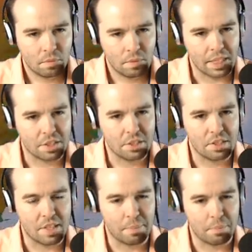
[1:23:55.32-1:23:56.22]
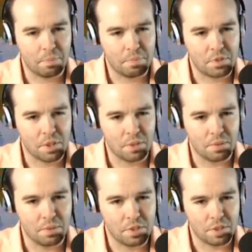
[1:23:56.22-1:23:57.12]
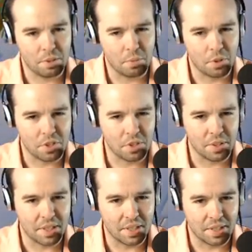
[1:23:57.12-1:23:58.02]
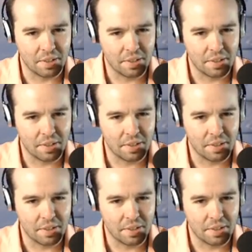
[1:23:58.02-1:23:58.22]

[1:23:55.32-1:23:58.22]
You just step more slowly. There you